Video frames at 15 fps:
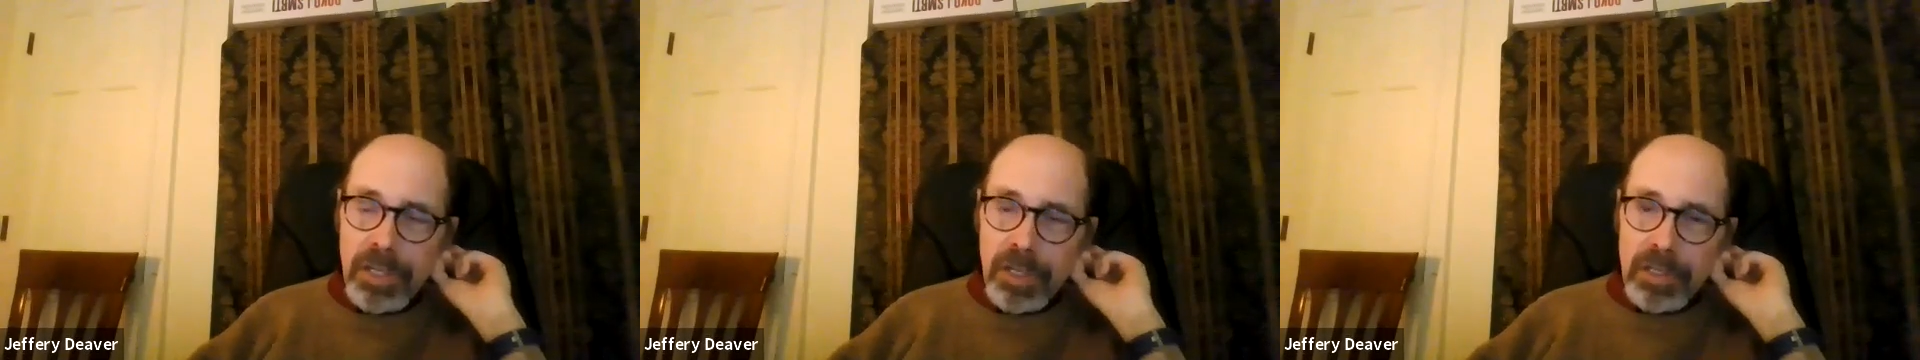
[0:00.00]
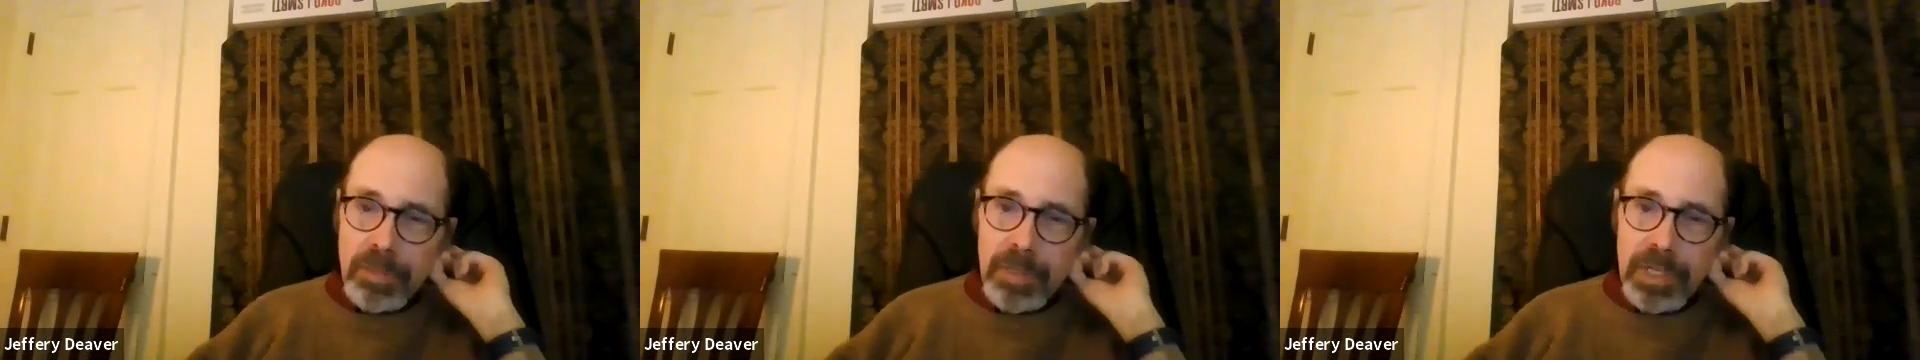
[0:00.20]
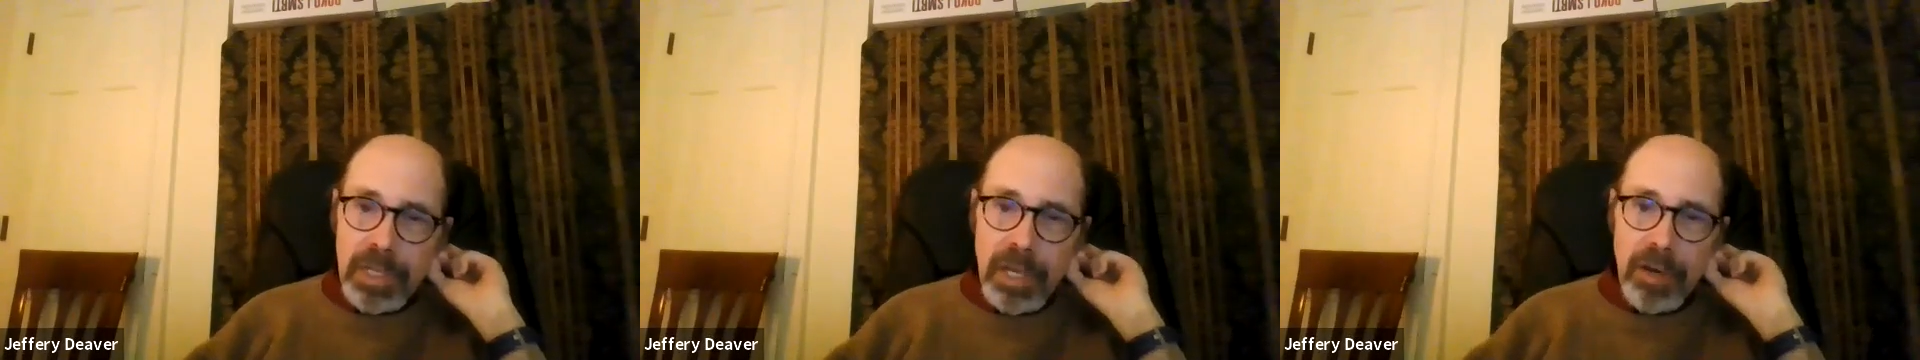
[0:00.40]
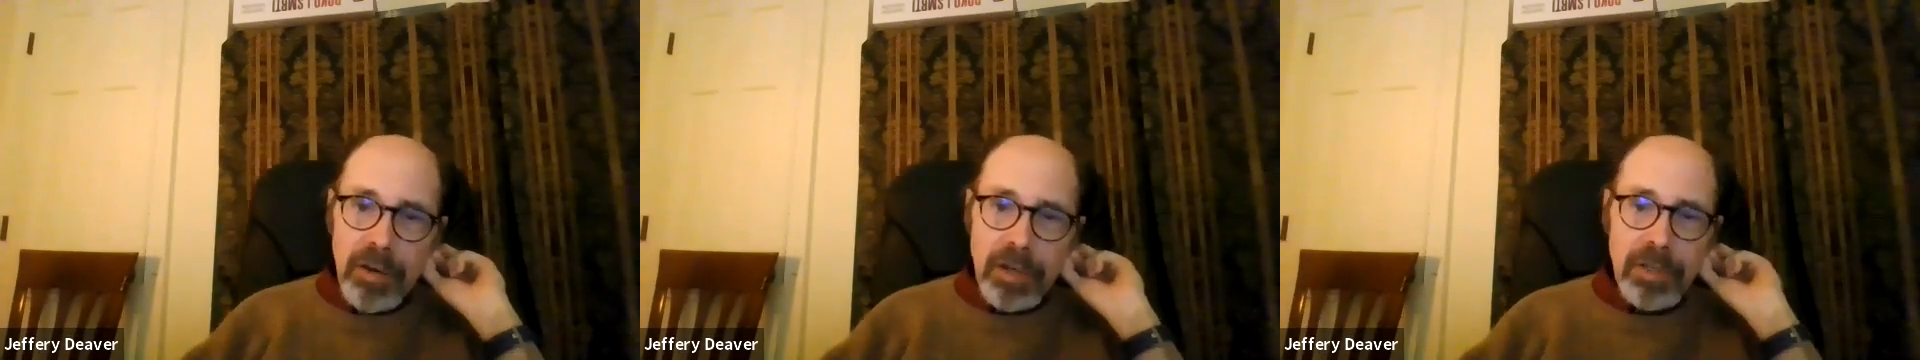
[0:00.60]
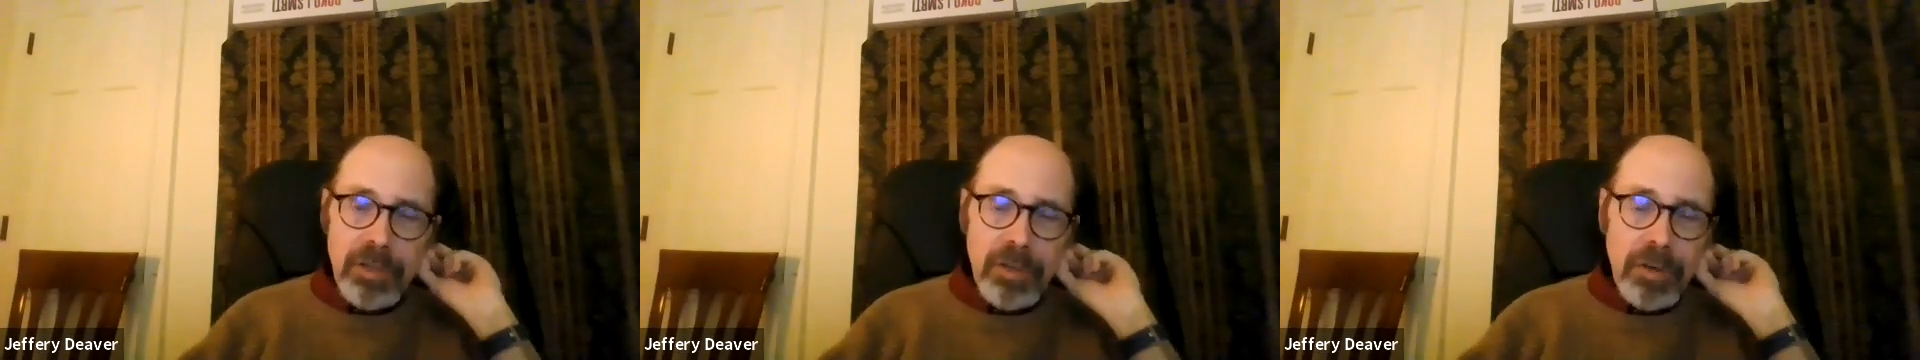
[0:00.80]
ultimate
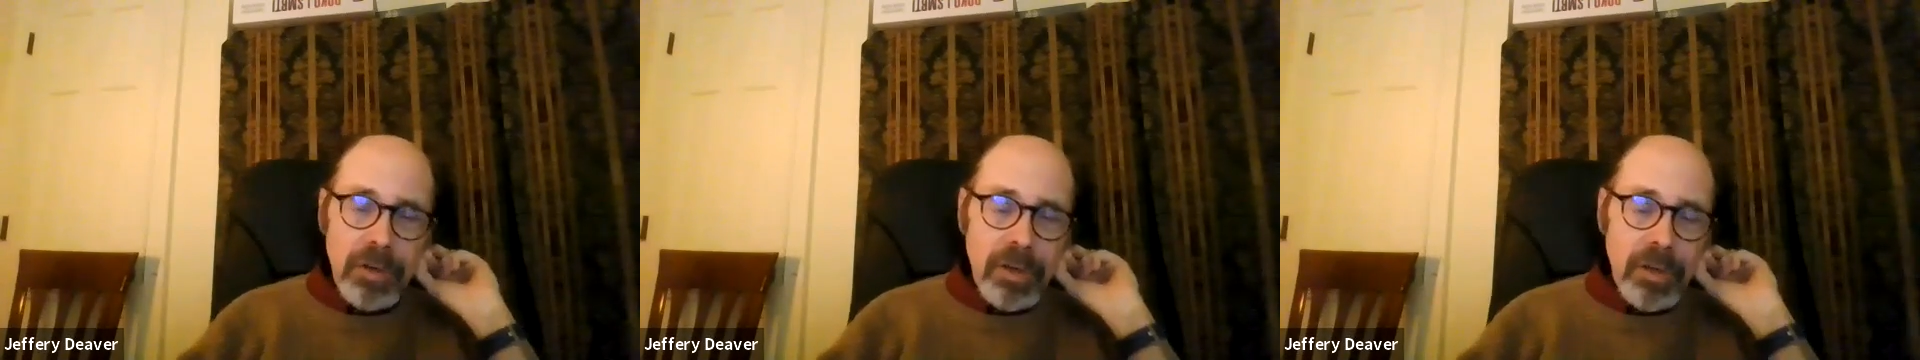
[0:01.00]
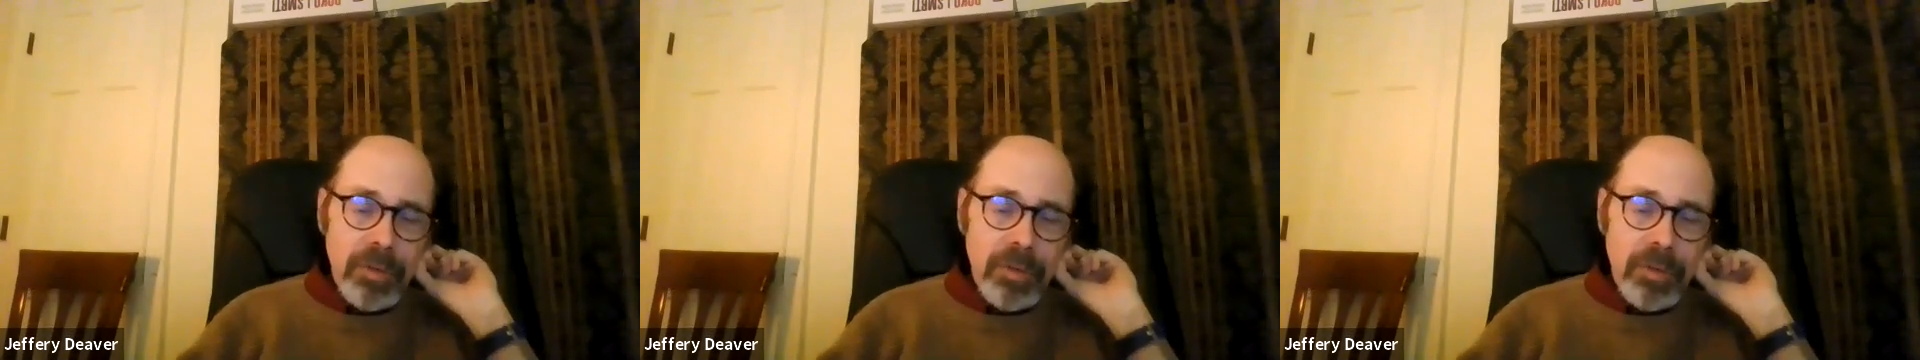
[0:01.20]
character